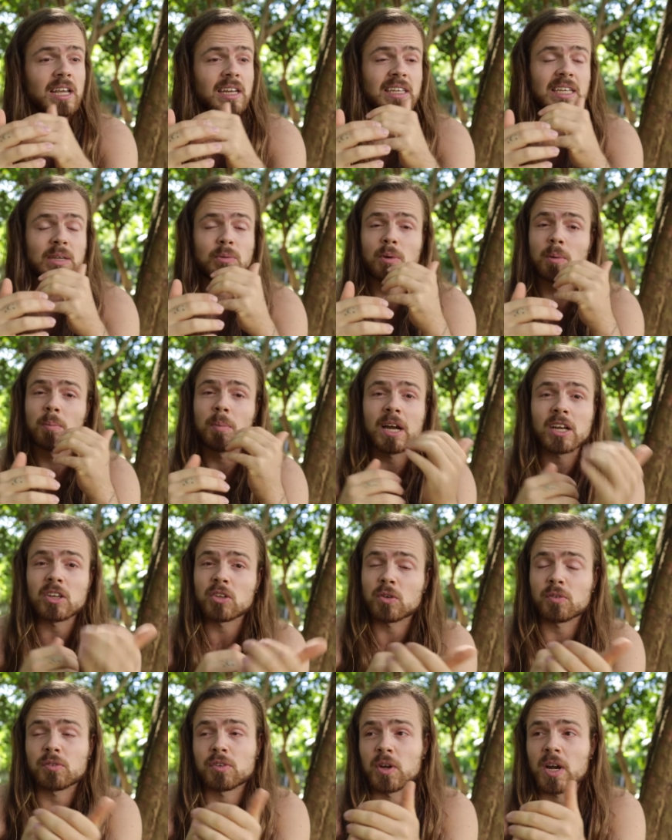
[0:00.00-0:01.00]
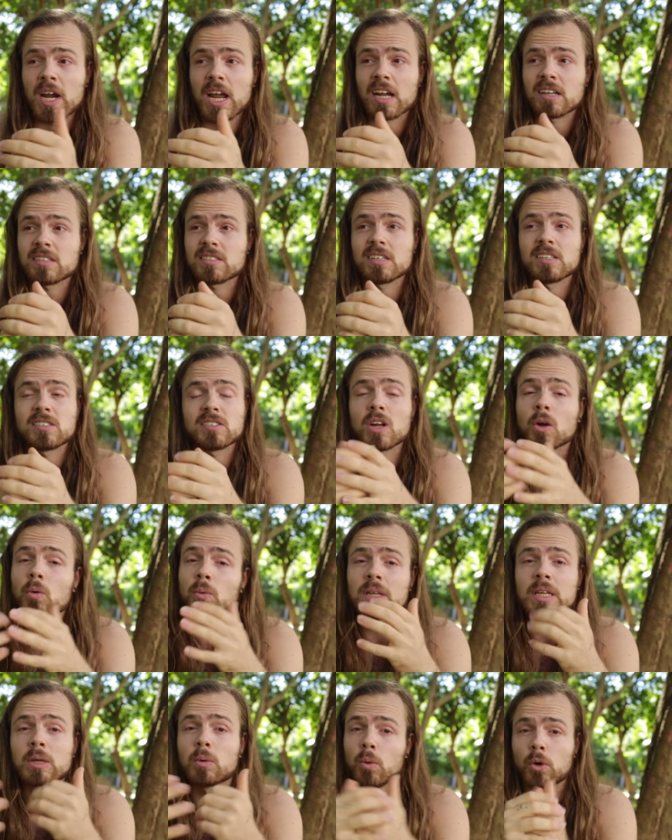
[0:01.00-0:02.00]
they remind you of your ex, it's not
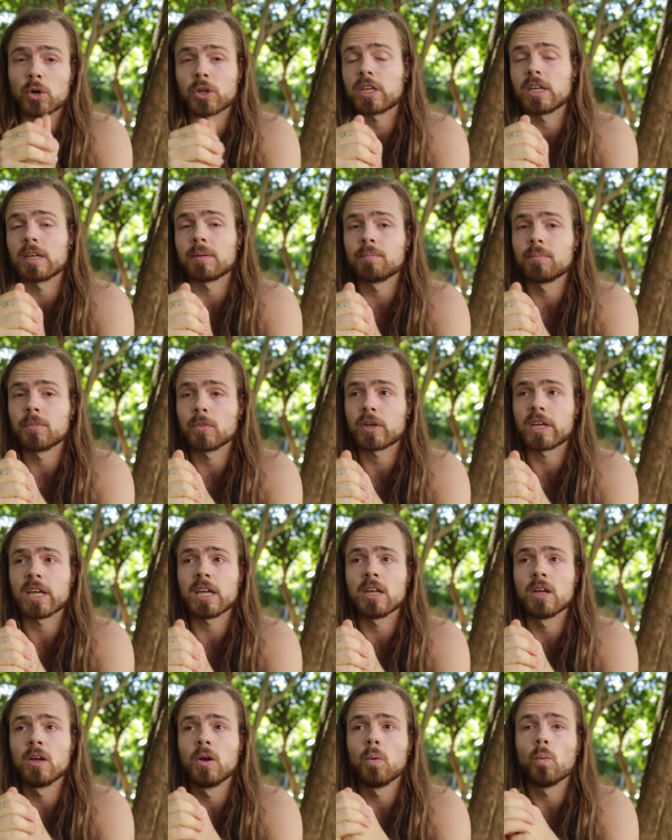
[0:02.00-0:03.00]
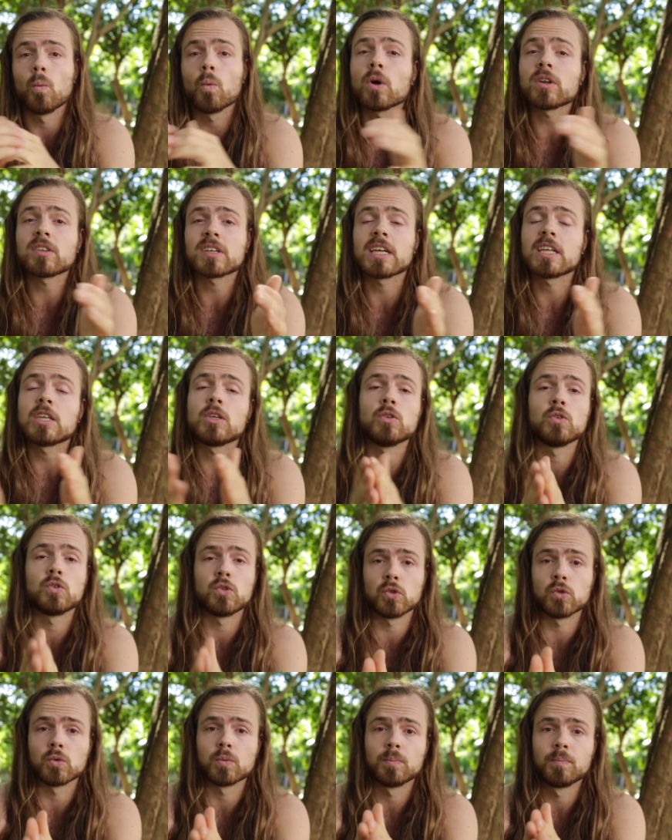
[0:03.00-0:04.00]
really working, okay? What can you
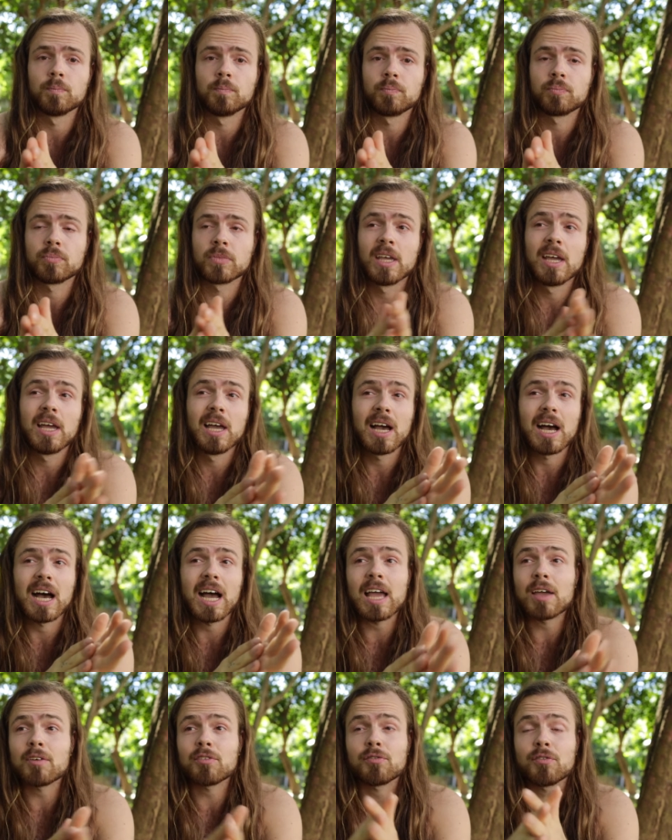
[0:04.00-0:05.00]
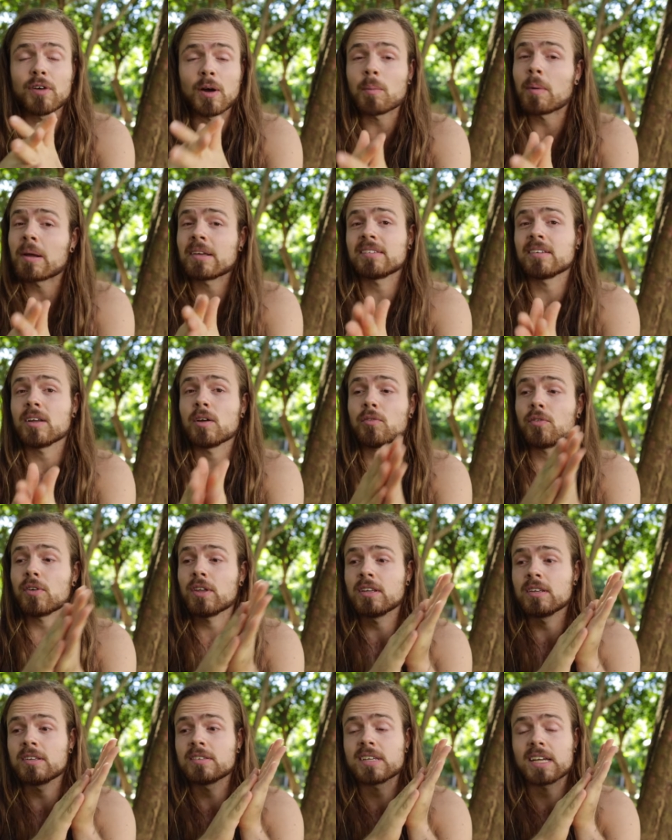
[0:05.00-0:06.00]
do? I have found myself
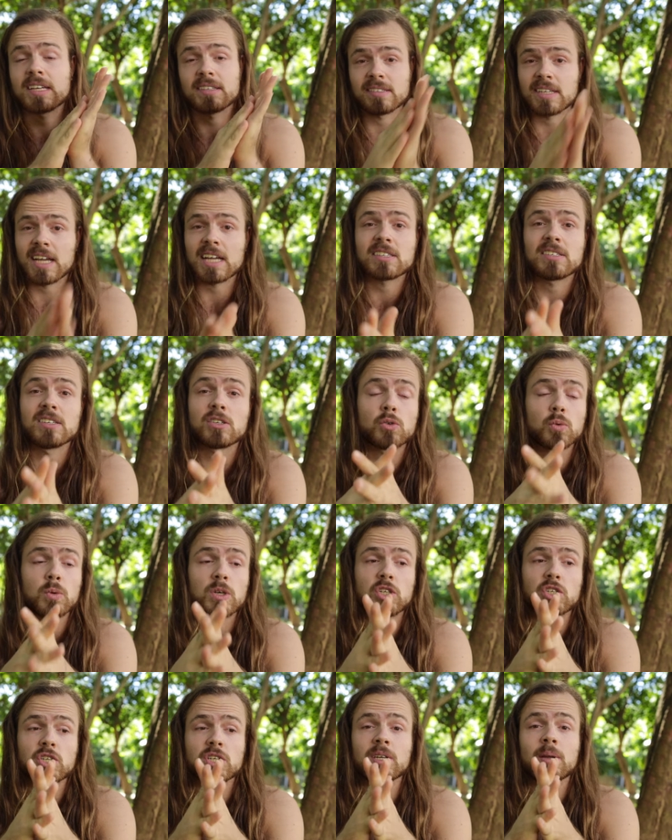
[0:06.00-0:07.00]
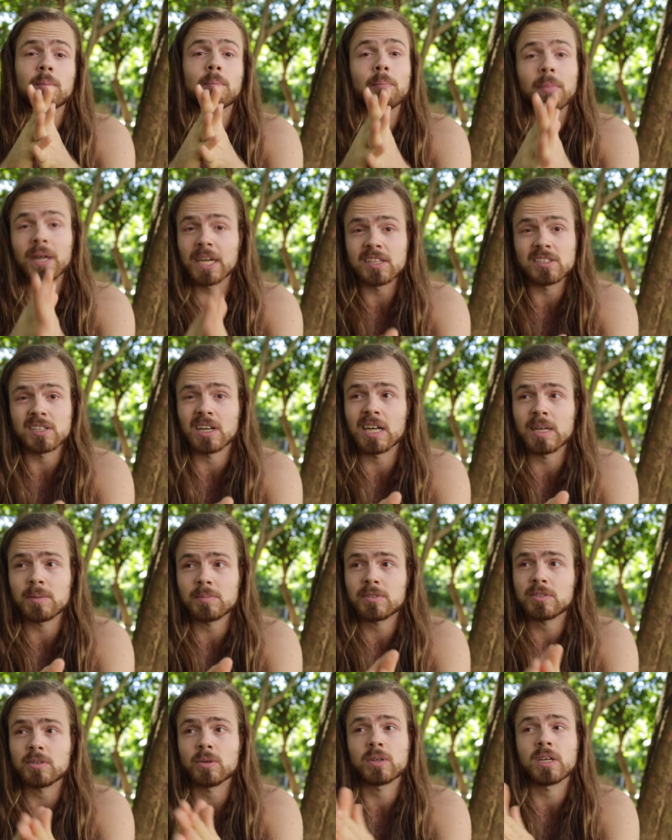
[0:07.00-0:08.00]
in this exact situation many
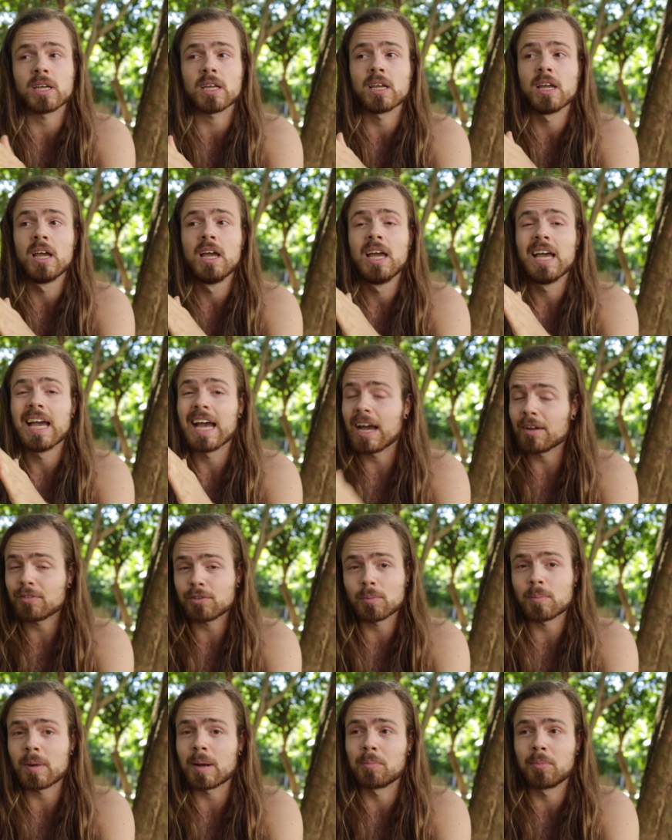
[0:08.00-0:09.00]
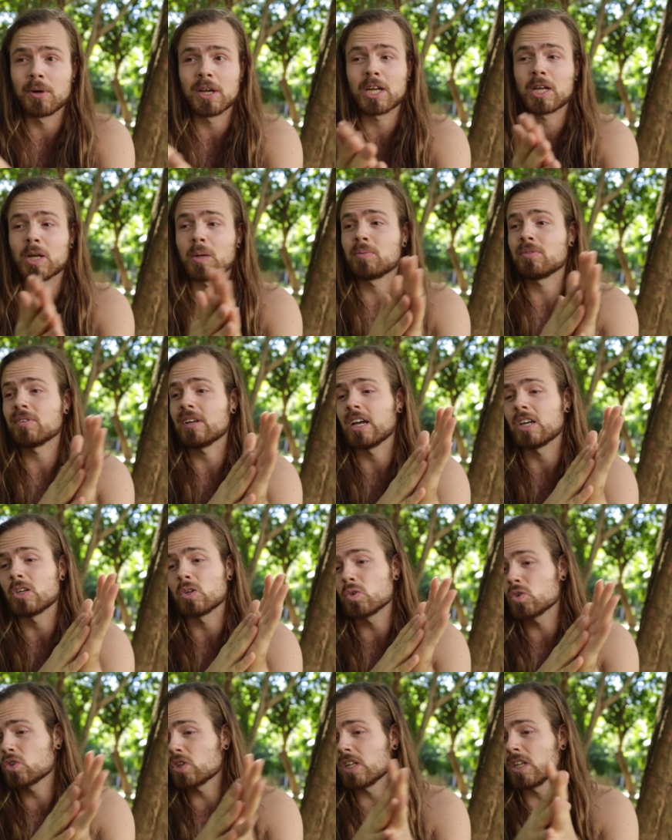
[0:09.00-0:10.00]
times, okay? After my breakups, I
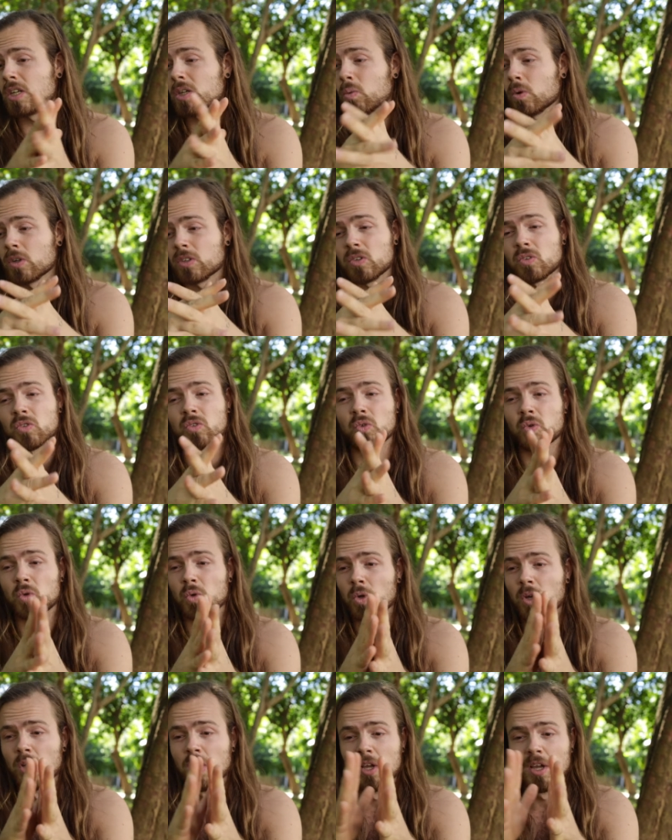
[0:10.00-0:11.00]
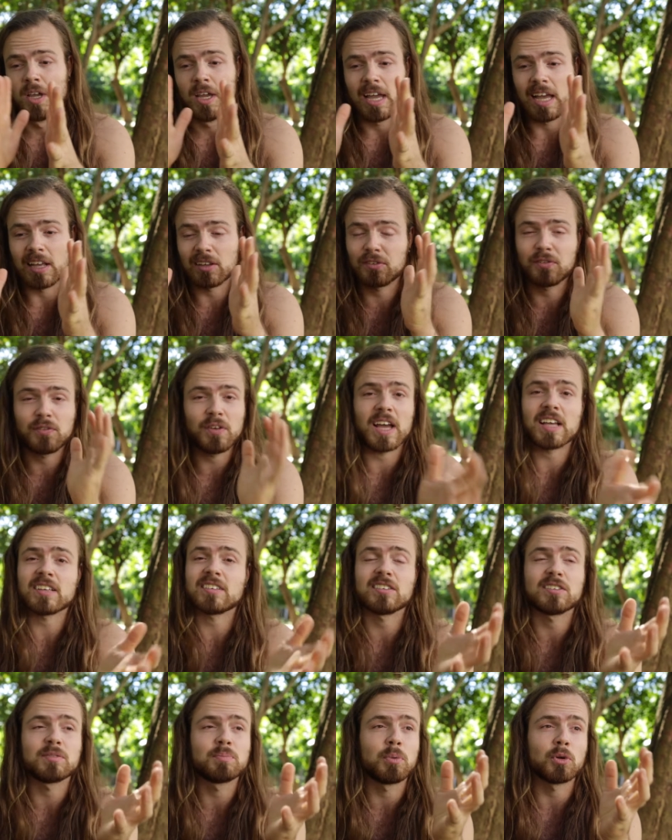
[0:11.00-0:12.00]
usually wanted to, as
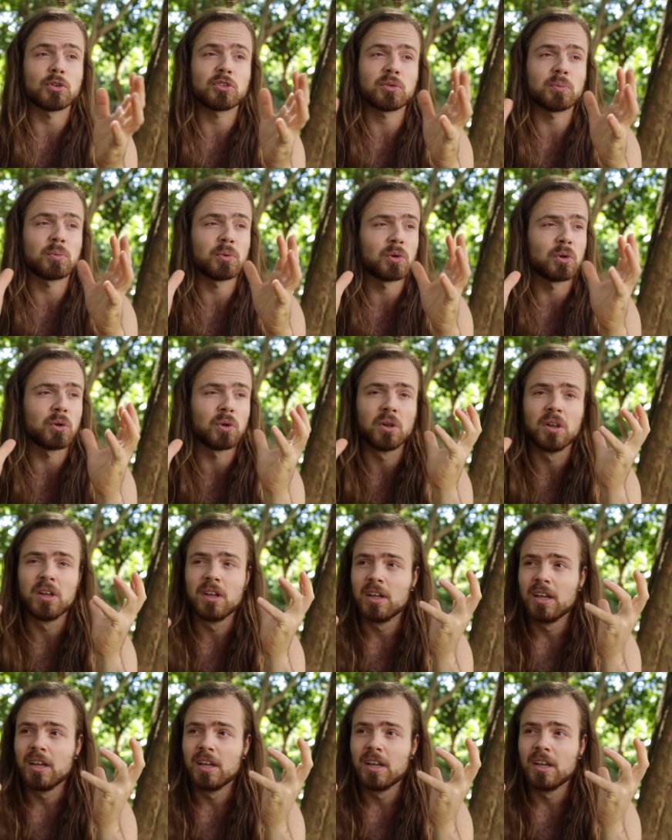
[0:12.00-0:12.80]
fast as possible,